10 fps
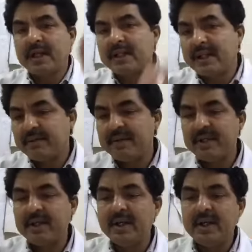cavity,
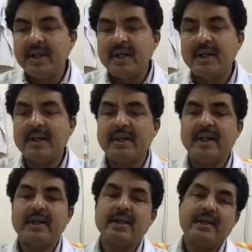and that
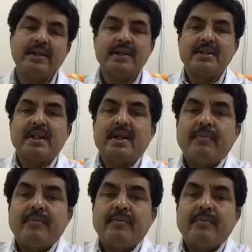it is the